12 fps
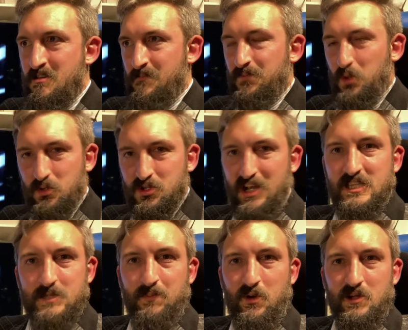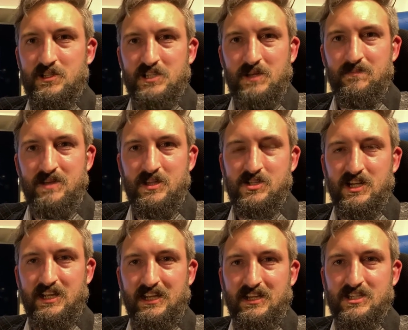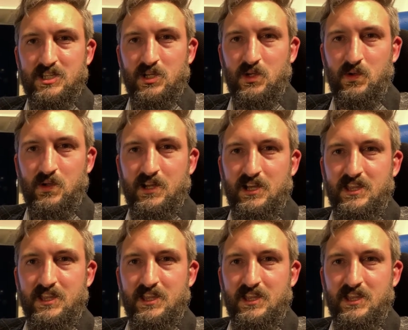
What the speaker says: you're transported immediately to